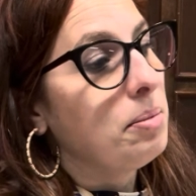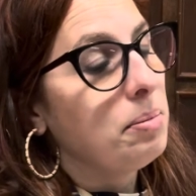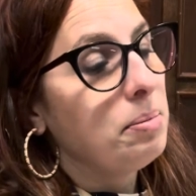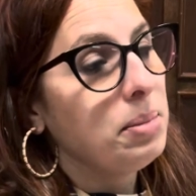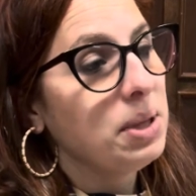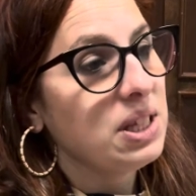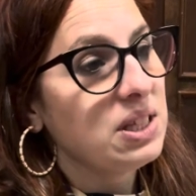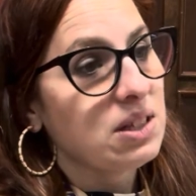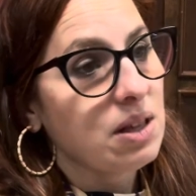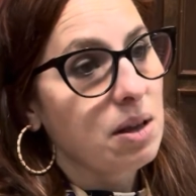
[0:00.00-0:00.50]

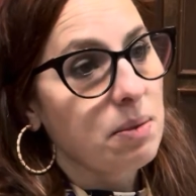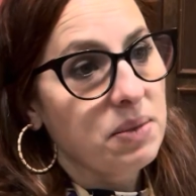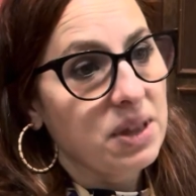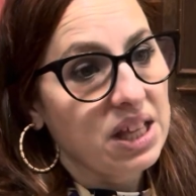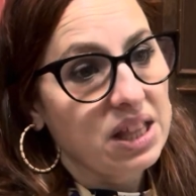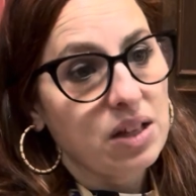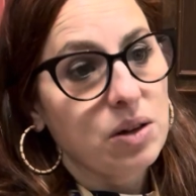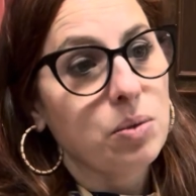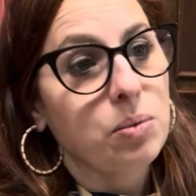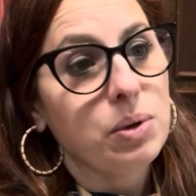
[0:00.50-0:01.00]
be something
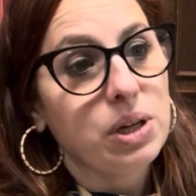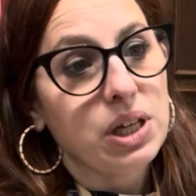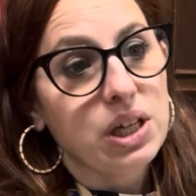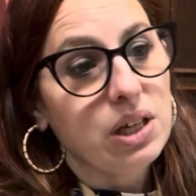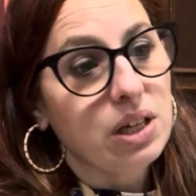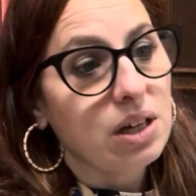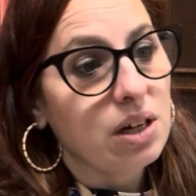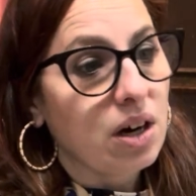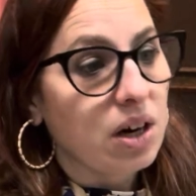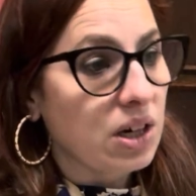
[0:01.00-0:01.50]
that
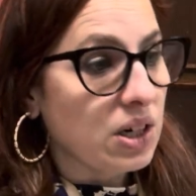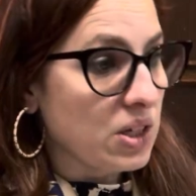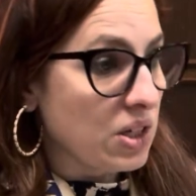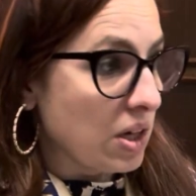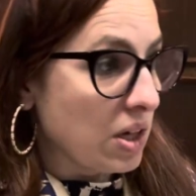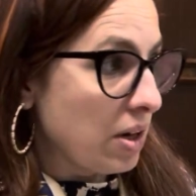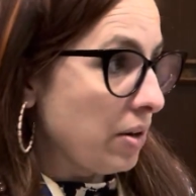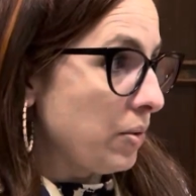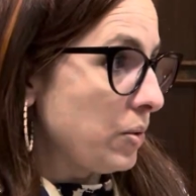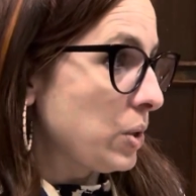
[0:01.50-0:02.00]
we
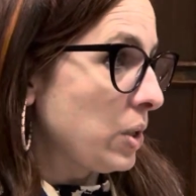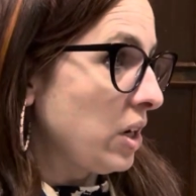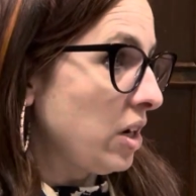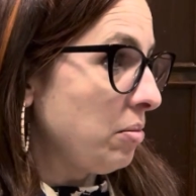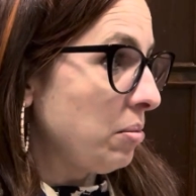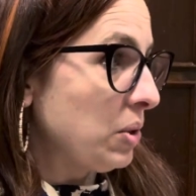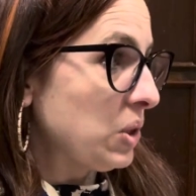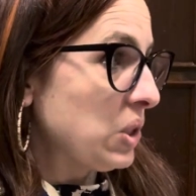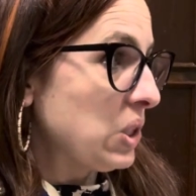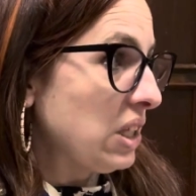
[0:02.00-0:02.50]
ourselves are
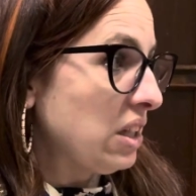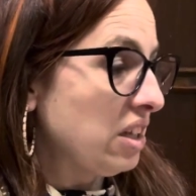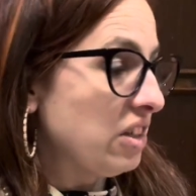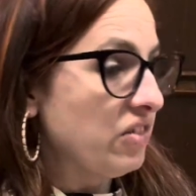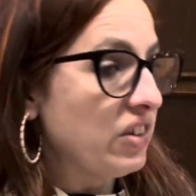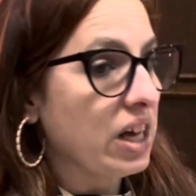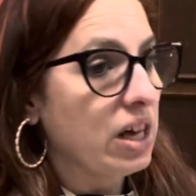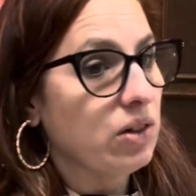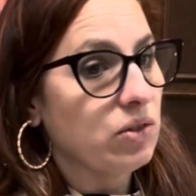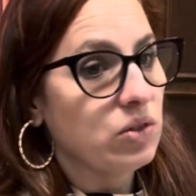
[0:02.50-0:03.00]
able to live
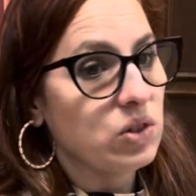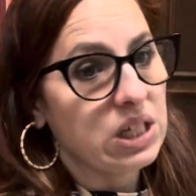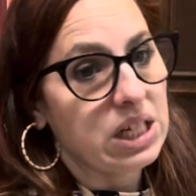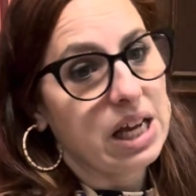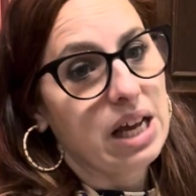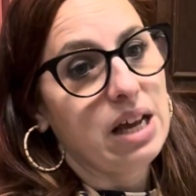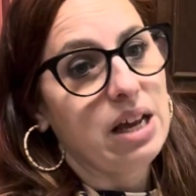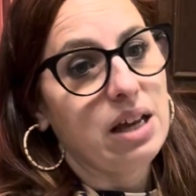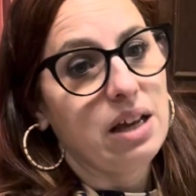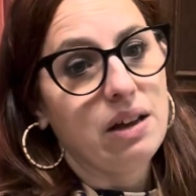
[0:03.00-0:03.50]
out
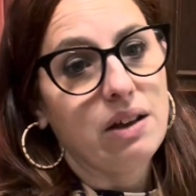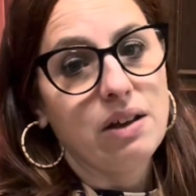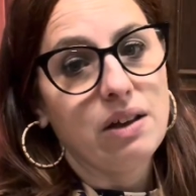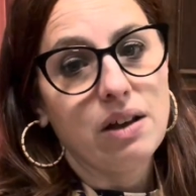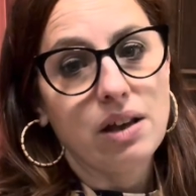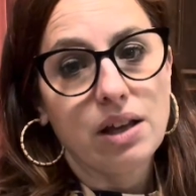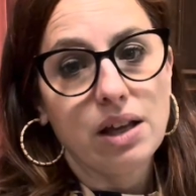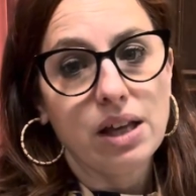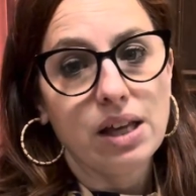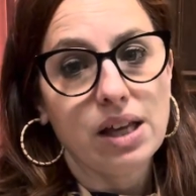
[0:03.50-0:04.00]
today,
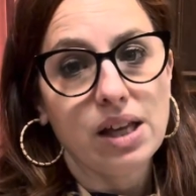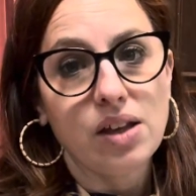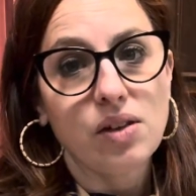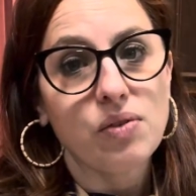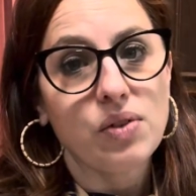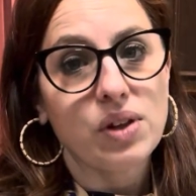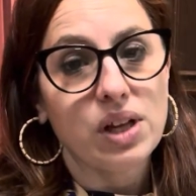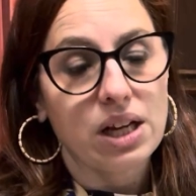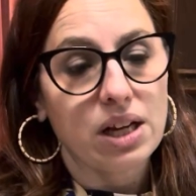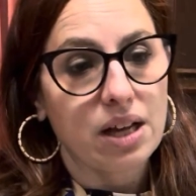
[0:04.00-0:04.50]

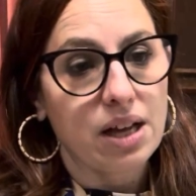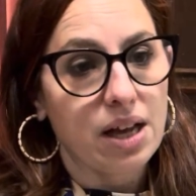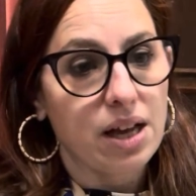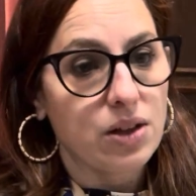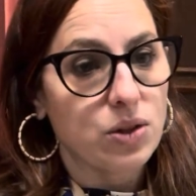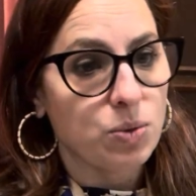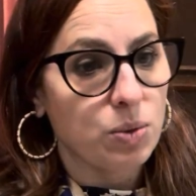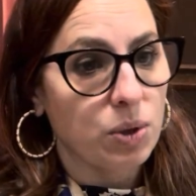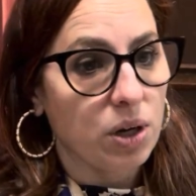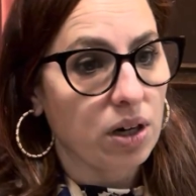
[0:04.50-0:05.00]
even
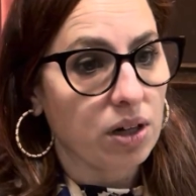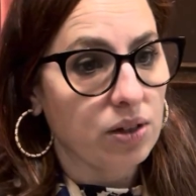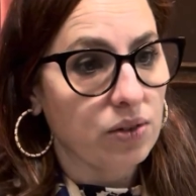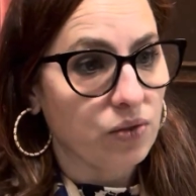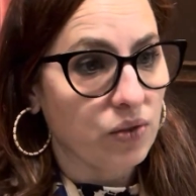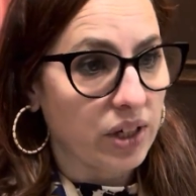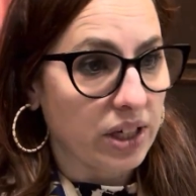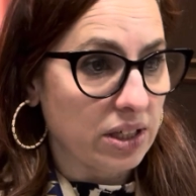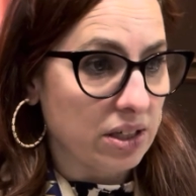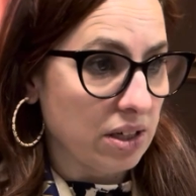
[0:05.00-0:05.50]
as we are
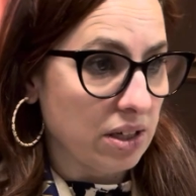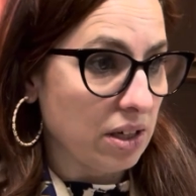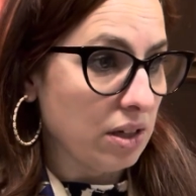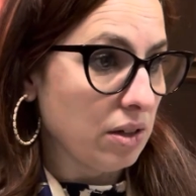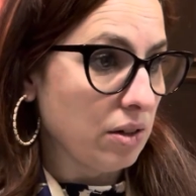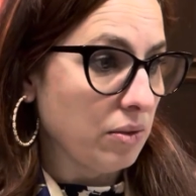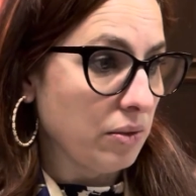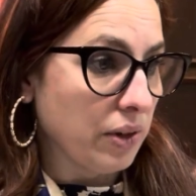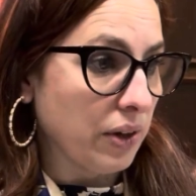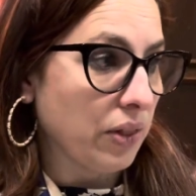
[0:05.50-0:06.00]
confronted
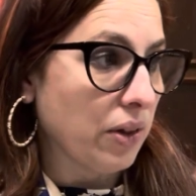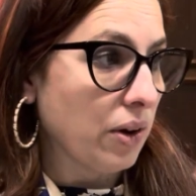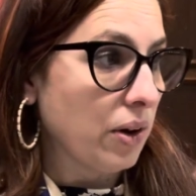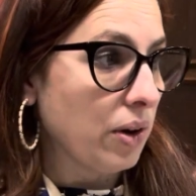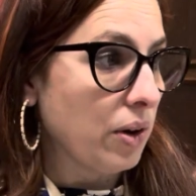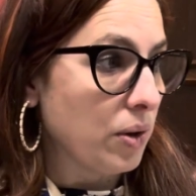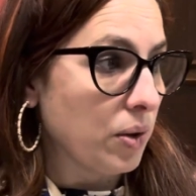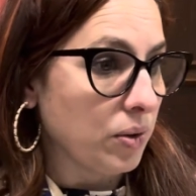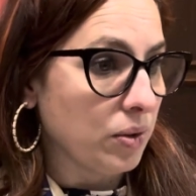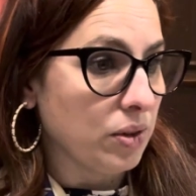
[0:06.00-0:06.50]
with our
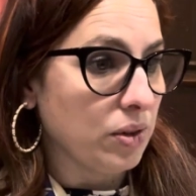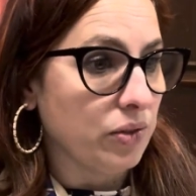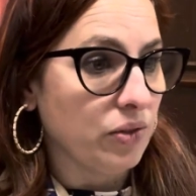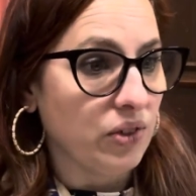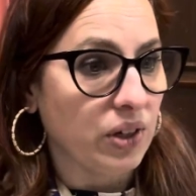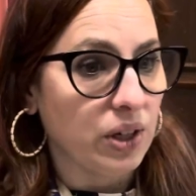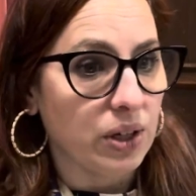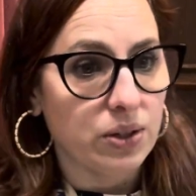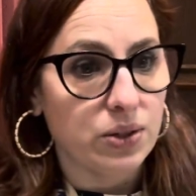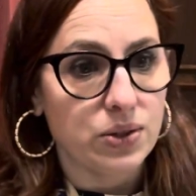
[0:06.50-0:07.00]
own
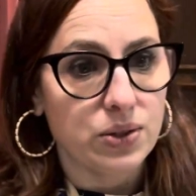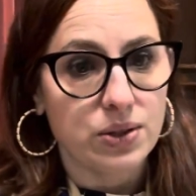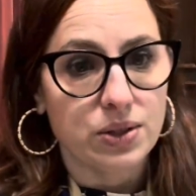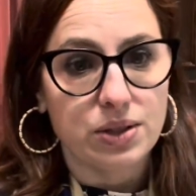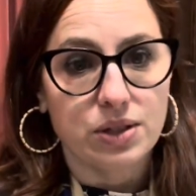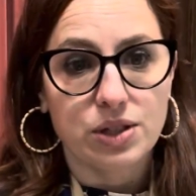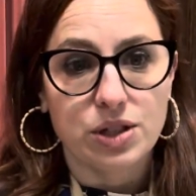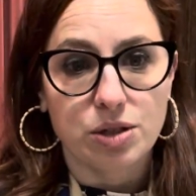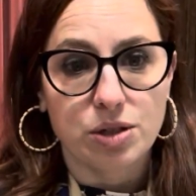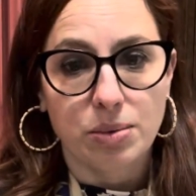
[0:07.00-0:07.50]
fears.
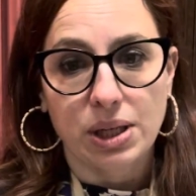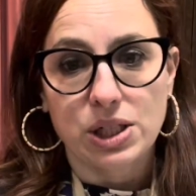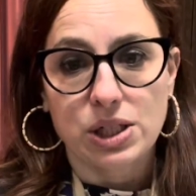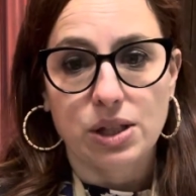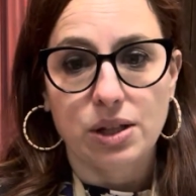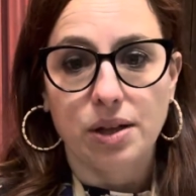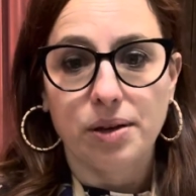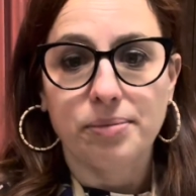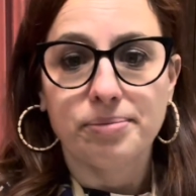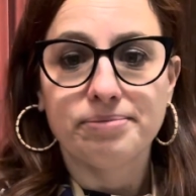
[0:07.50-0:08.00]
Shabbat
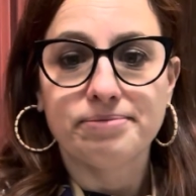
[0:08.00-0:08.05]
Shalom.